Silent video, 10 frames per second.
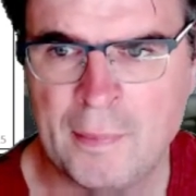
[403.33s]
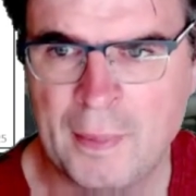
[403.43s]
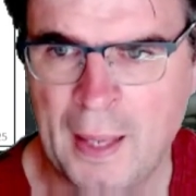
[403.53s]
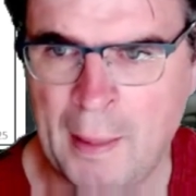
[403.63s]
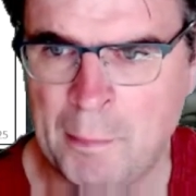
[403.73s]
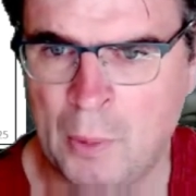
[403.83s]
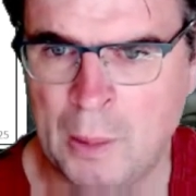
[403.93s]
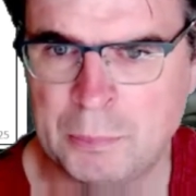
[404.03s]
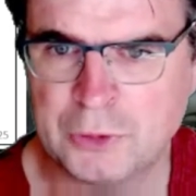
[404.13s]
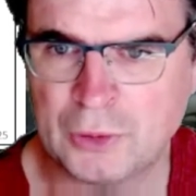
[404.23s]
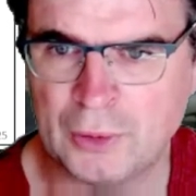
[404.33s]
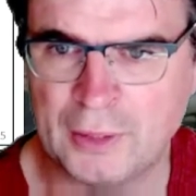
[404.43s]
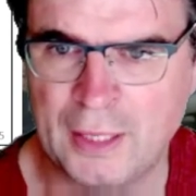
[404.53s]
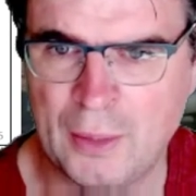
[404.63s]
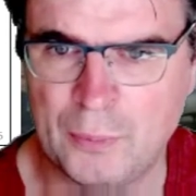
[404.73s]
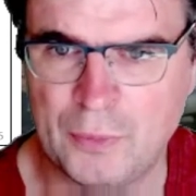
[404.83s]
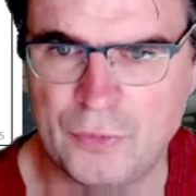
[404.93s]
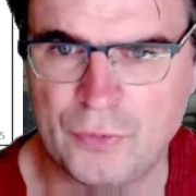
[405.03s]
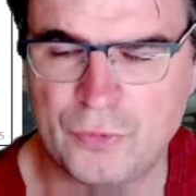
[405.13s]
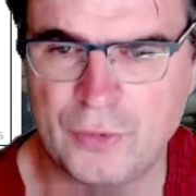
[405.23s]
And Bob started out with
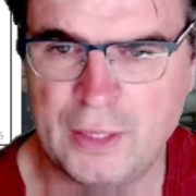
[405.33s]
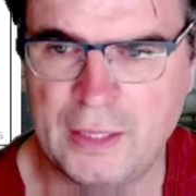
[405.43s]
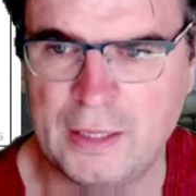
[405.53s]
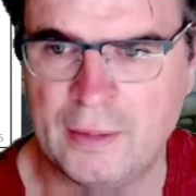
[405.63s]
3